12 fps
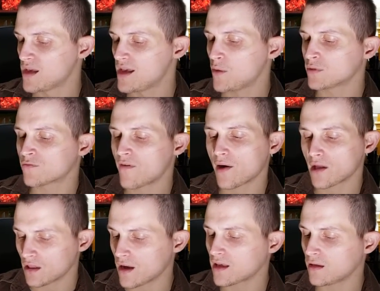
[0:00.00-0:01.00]
It was very
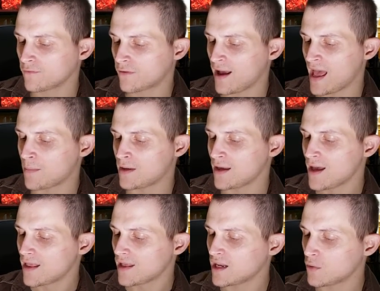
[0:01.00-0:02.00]
lucky for Amy
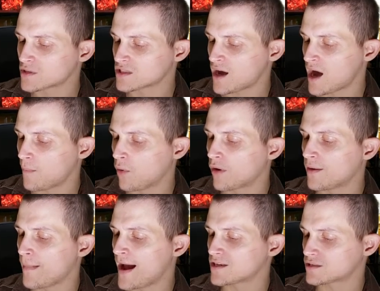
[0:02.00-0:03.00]
that he was not more
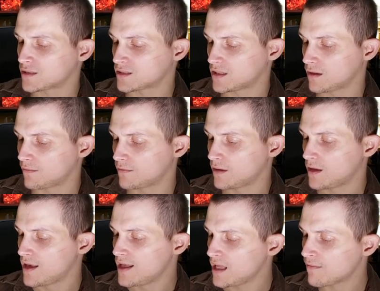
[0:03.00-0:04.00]
imaginative.
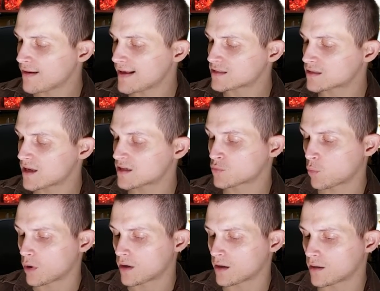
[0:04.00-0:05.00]
Even as things
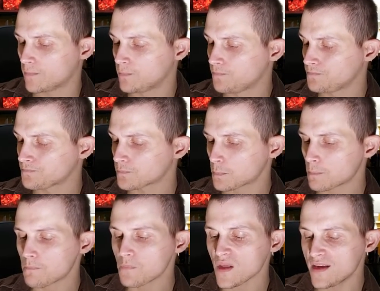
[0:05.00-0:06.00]
were,
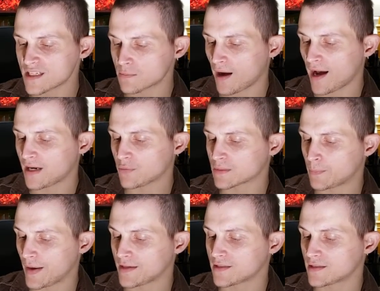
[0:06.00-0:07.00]
his mind was
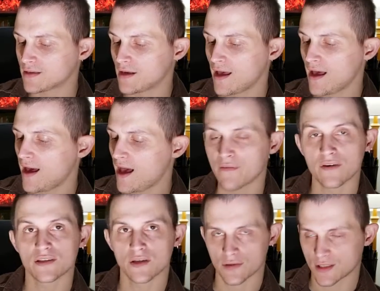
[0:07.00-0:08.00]
bent ever
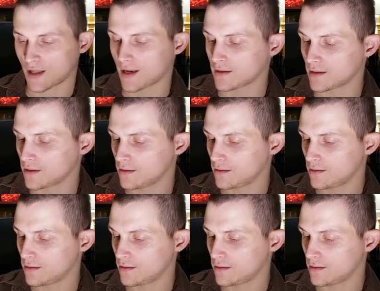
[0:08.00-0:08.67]
so slightly.